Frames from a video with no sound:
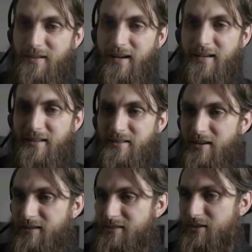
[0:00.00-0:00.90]
I get
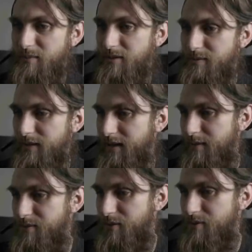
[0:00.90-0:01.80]
talking too much, man. I
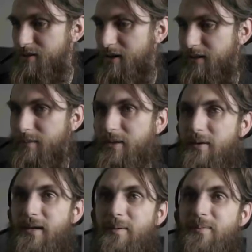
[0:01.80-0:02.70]
am so sorry. Let me go
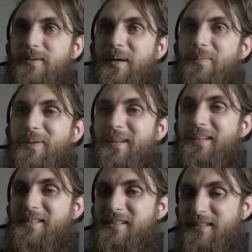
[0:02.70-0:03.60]
ahead and put that
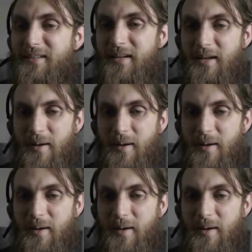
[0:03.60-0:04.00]
playlist in here.